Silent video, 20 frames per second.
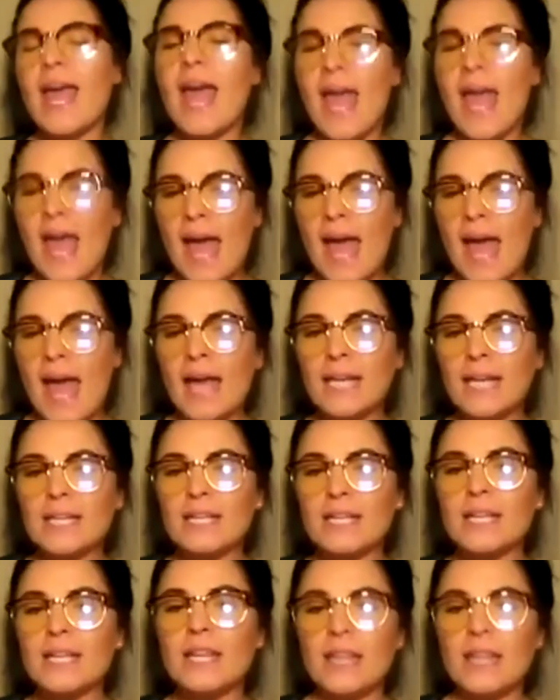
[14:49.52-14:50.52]
at
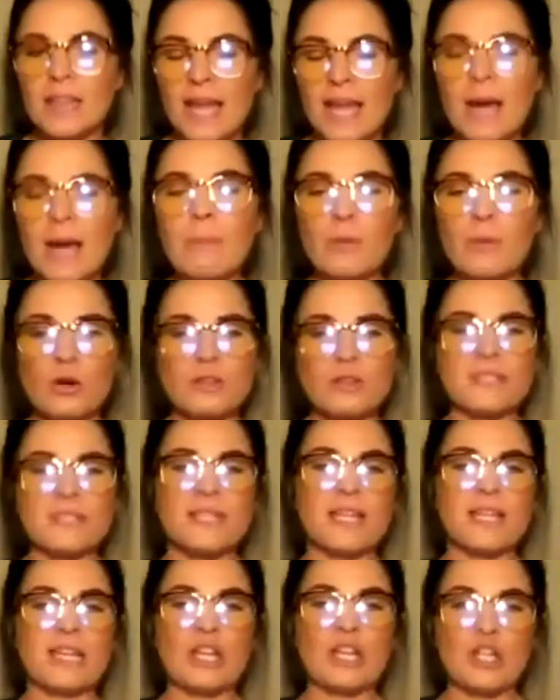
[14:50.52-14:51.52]
that
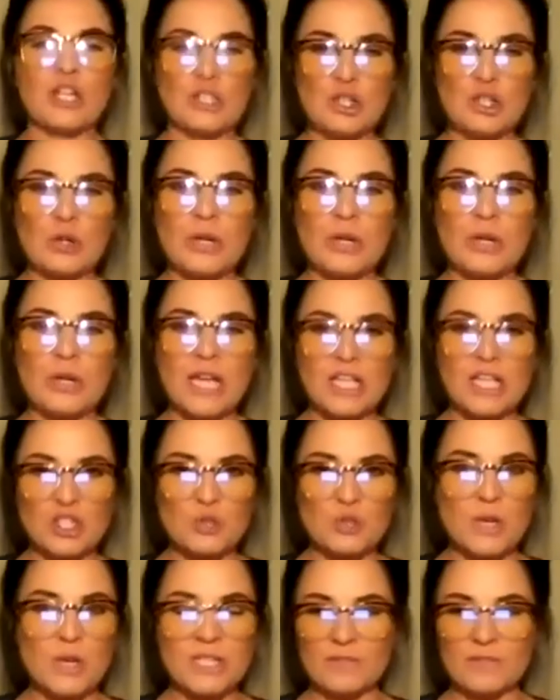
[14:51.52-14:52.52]
person during a
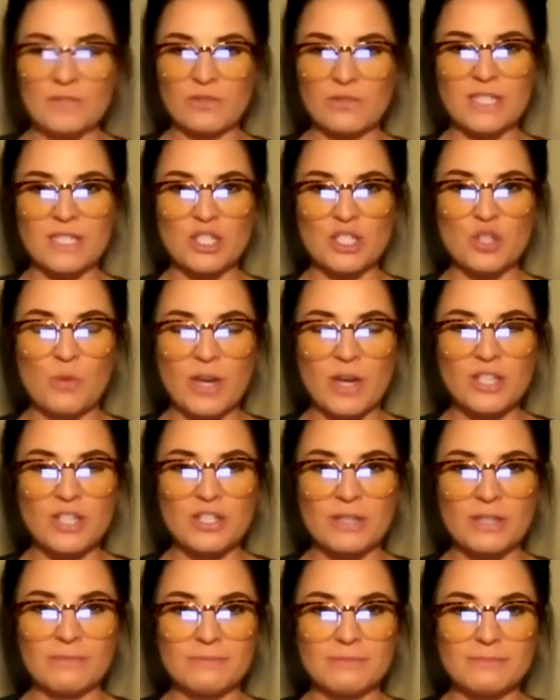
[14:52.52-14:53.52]
stressful
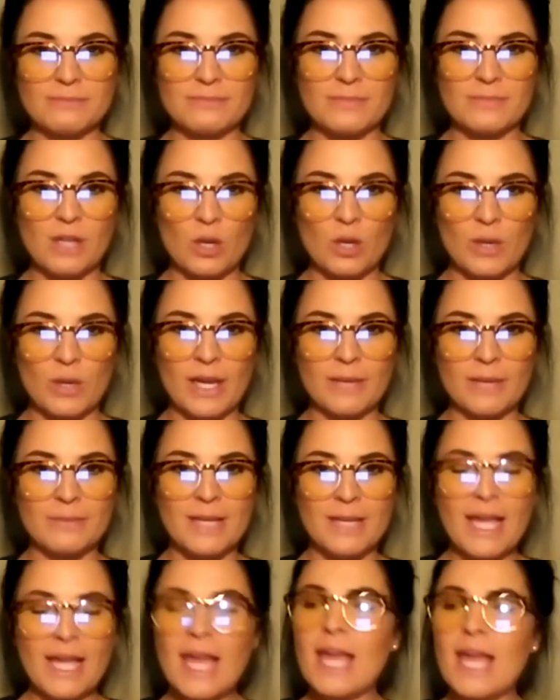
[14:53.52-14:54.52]
situation, okay?
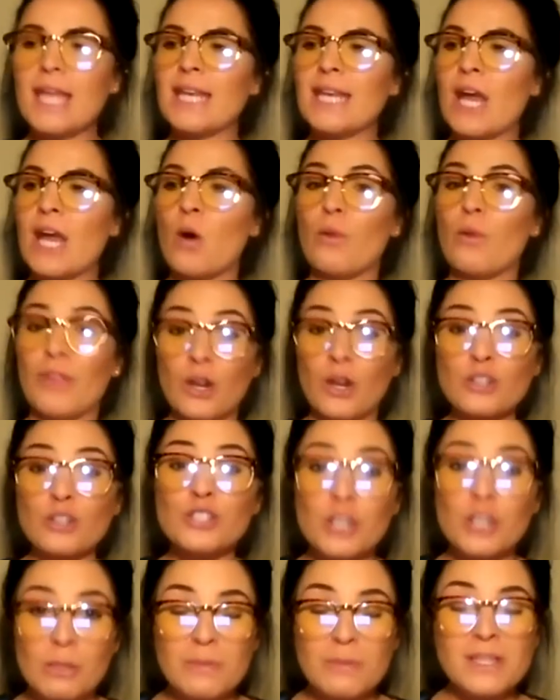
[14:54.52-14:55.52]
Now, there's
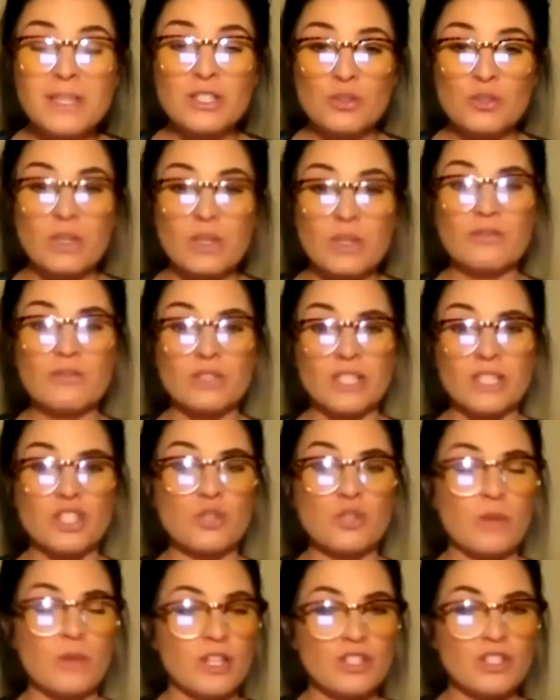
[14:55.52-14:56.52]
going to be stressful
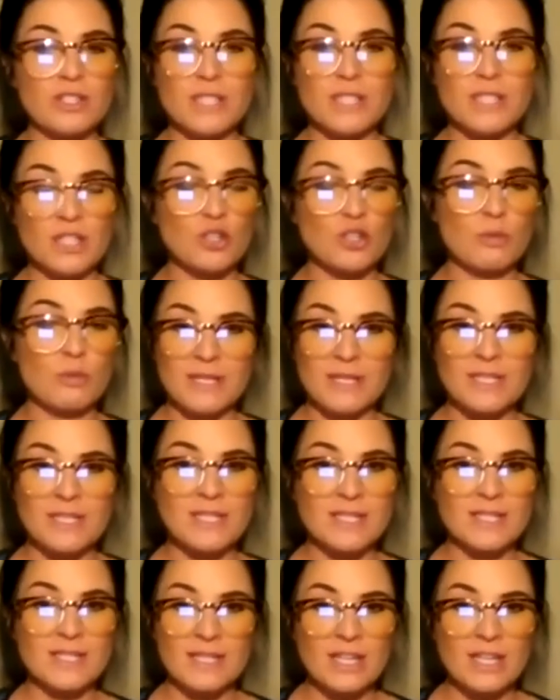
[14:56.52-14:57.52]
situations in your
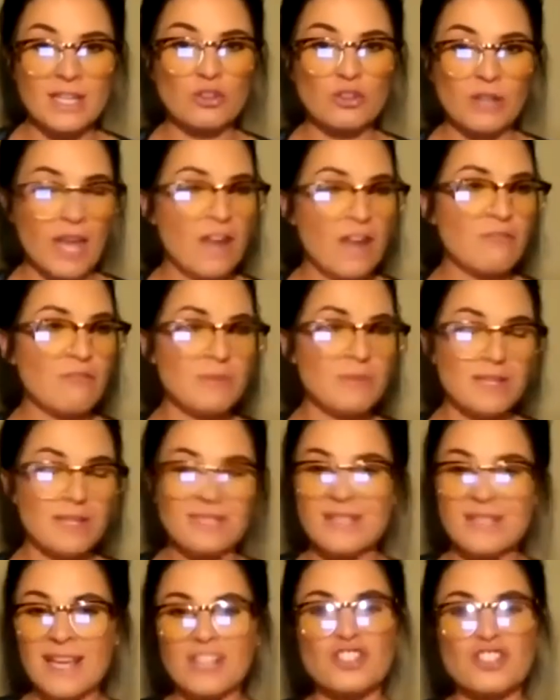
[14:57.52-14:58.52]
business and in your life
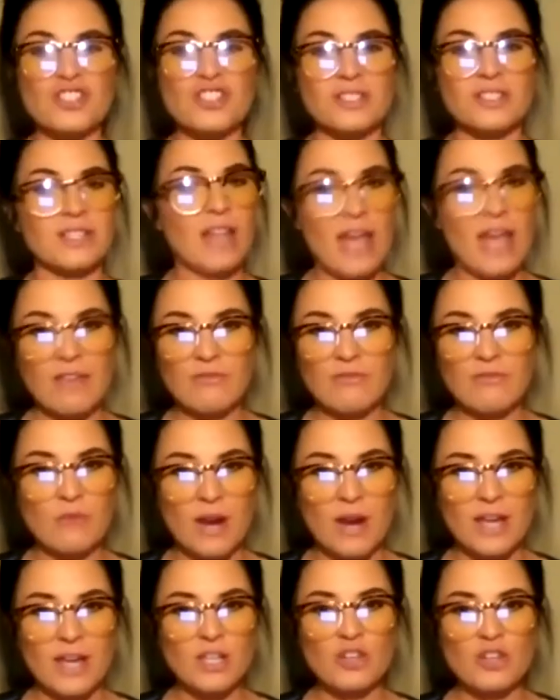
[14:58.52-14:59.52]
because that's just life,
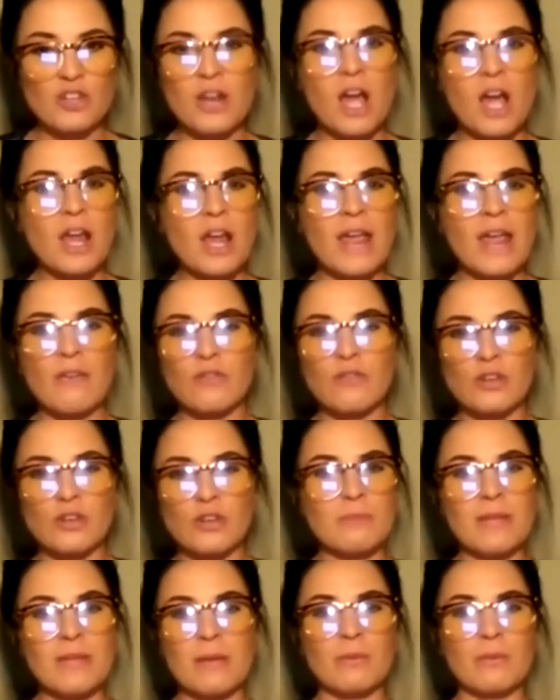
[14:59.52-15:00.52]
right? You're not ever going
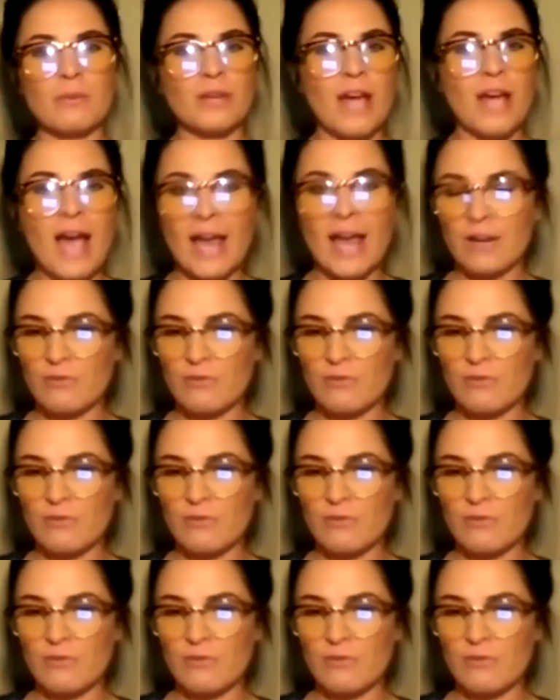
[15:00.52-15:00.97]
to be able to hide